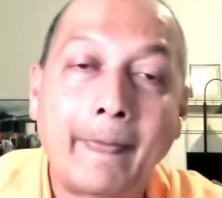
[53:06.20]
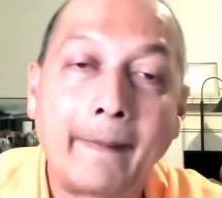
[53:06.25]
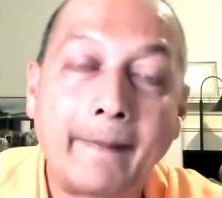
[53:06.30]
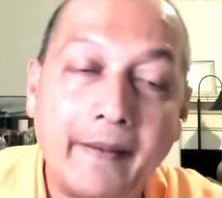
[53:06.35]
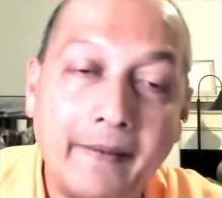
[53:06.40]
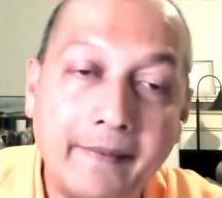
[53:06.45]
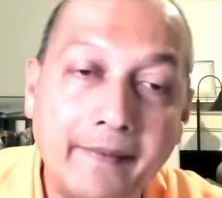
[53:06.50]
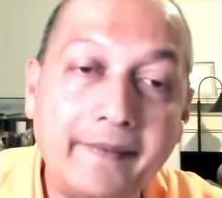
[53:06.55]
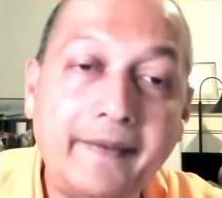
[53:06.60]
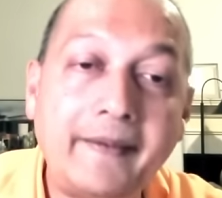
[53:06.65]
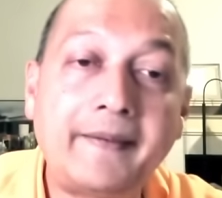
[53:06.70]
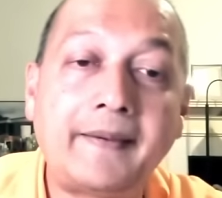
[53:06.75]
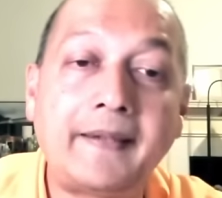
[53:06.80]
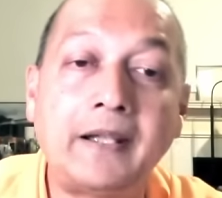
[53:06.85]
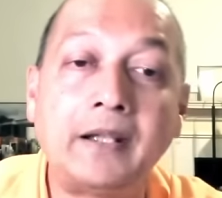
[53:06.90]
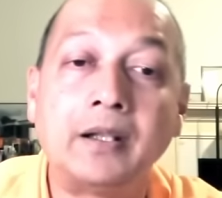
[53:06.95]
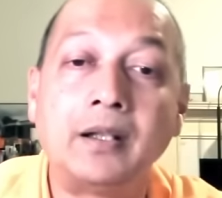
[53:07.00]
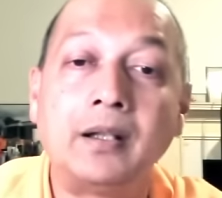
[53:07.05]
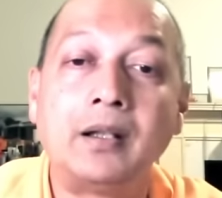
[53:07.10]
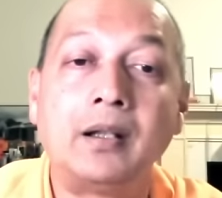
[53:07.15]
Another
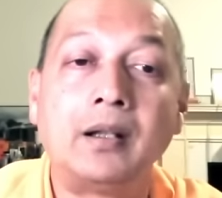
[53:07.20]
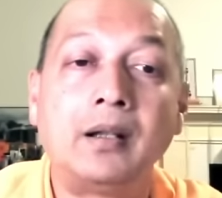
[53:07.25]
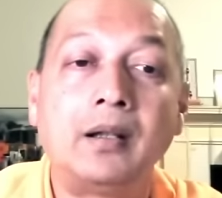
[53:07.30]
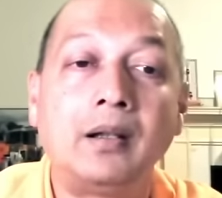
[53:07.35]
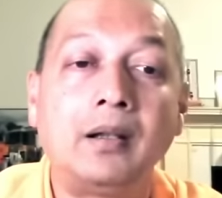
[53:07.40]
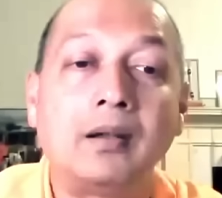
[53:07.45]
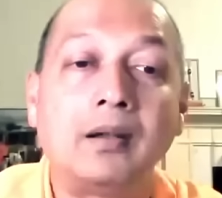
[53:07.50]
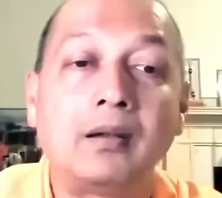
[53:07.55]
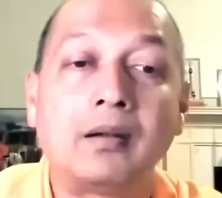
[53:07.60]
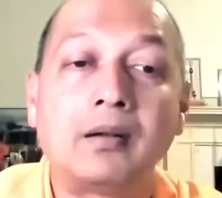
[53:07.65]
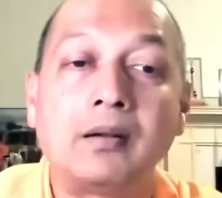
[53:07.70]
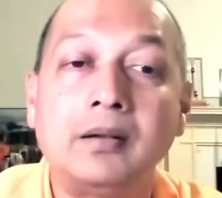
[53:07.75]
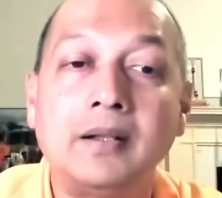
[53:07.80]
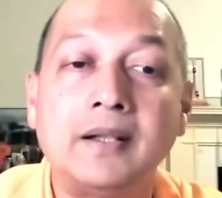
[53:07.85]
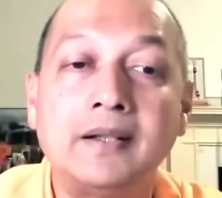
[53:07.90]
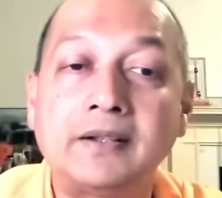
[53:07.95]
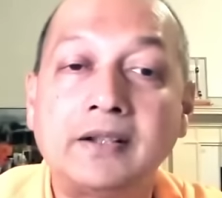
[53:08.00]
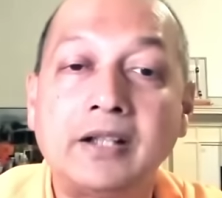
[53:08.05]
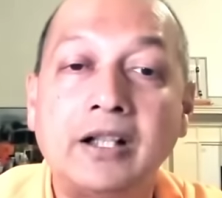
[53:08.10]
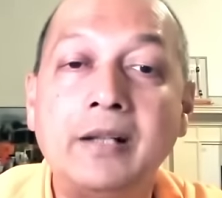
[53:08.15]
thing,
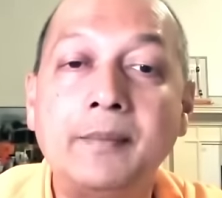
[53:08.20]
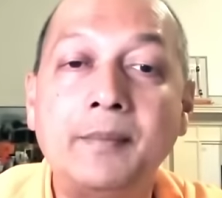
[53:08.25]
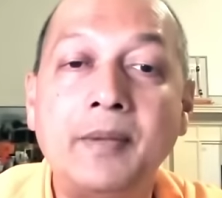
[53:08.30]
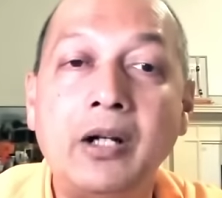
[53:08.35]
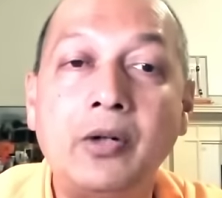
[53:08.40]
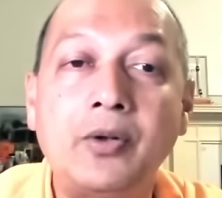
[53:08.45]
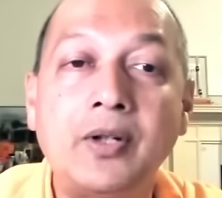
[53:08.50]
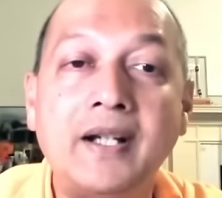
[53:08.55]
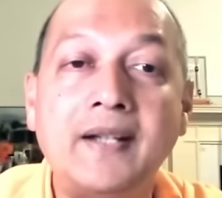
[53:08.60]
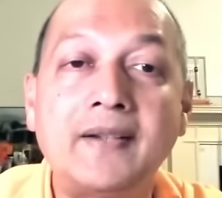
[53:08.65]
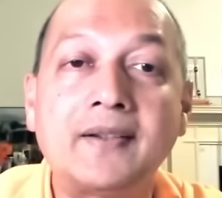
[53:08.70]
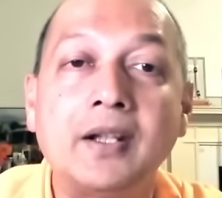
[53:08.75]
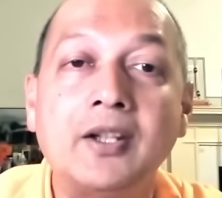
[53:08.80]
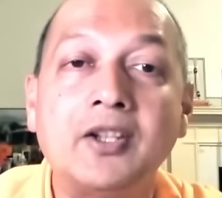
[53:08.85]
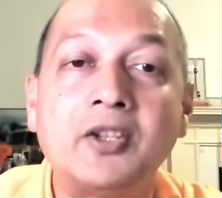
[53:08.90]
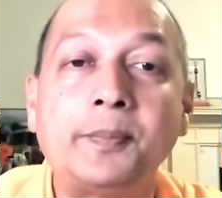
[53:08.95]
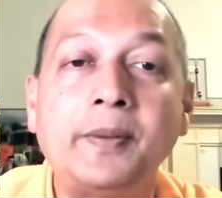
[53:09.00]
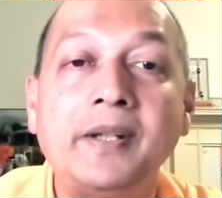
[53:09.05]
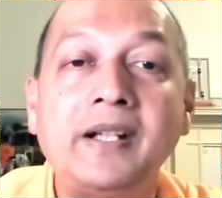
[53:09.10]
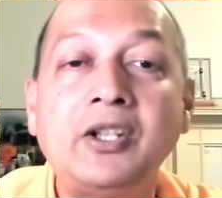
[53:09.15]
there's a term nowadays,
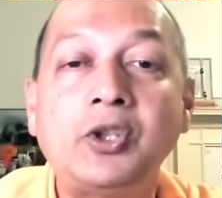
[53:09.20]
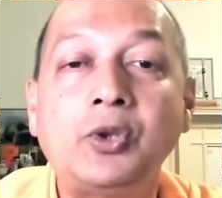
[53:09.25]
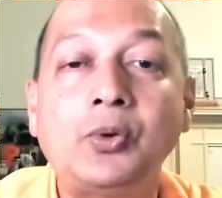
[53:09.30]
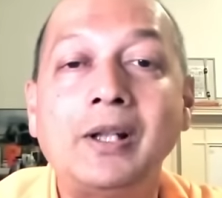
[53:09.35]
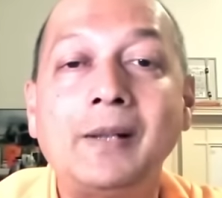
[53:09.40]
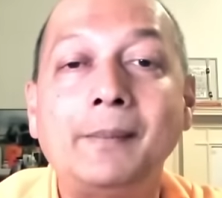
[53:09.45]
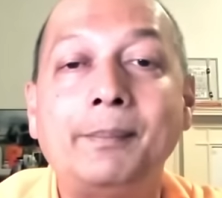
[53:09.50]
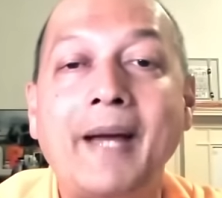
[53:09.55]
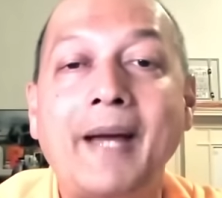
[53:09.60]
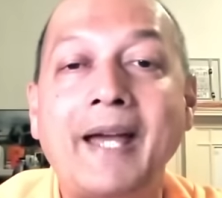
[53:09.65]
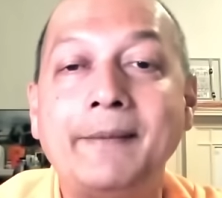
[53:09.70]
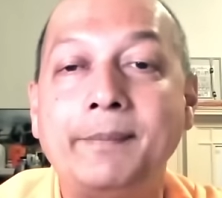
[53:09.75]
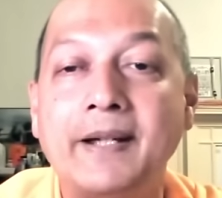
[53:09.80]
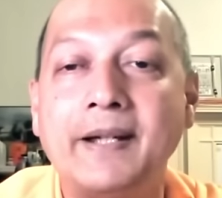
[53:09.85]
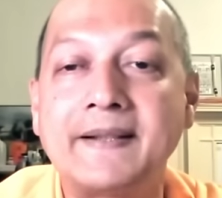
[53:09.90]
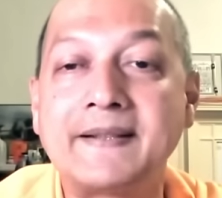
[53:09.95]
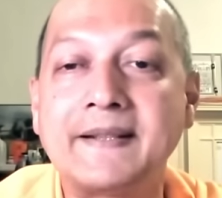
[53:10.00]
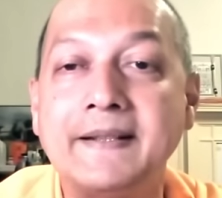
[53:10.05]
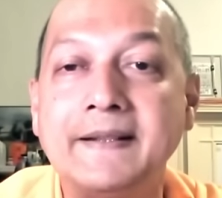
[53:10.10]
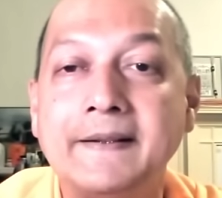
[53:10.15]
spiritual
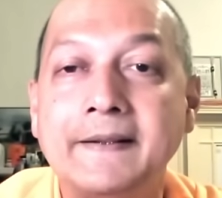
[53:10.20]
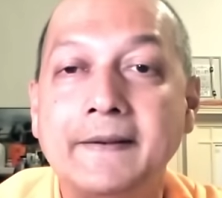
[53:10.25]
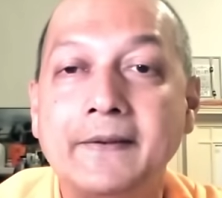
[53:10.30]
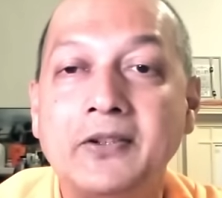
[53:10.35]
bypassing.